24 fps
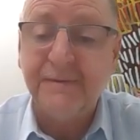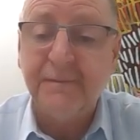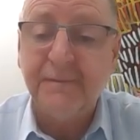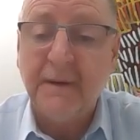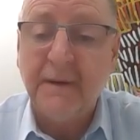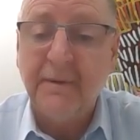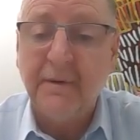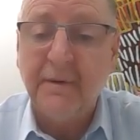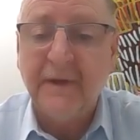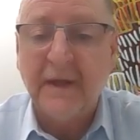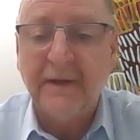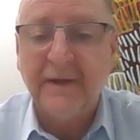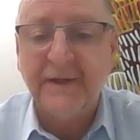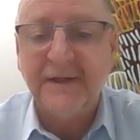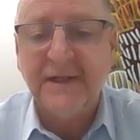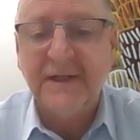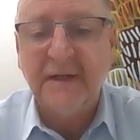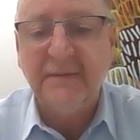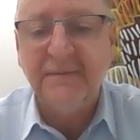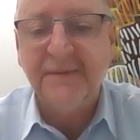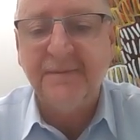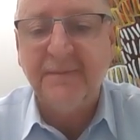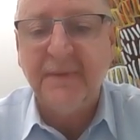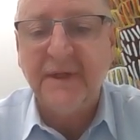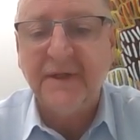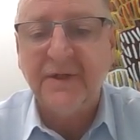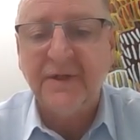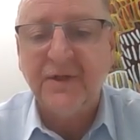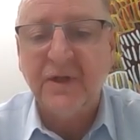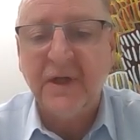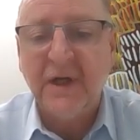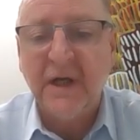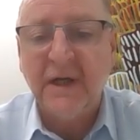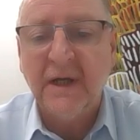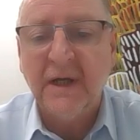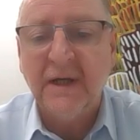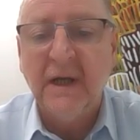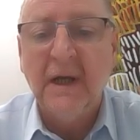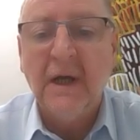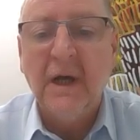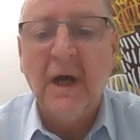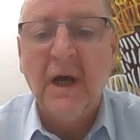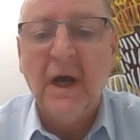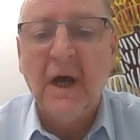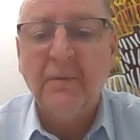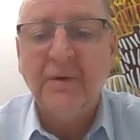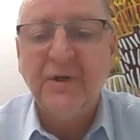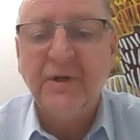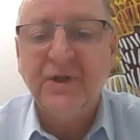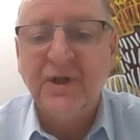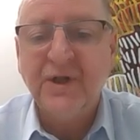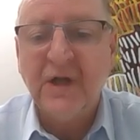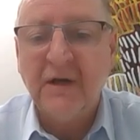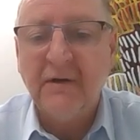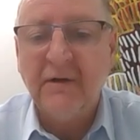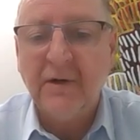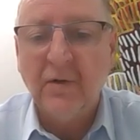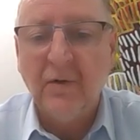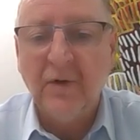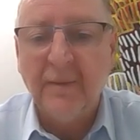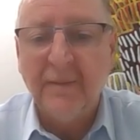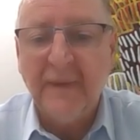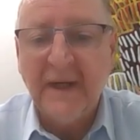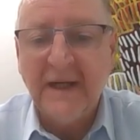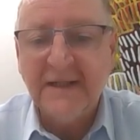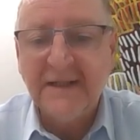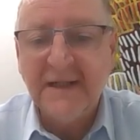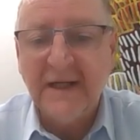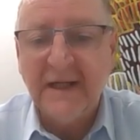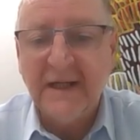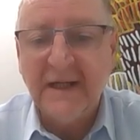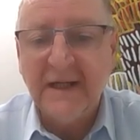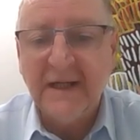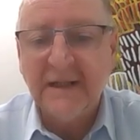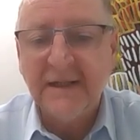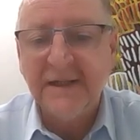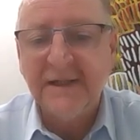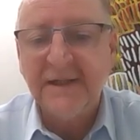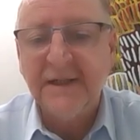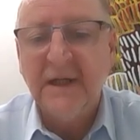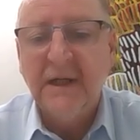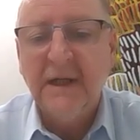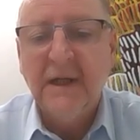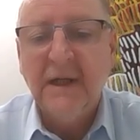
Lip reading: maybe with other teams being shared? Are we sharing all the meetings?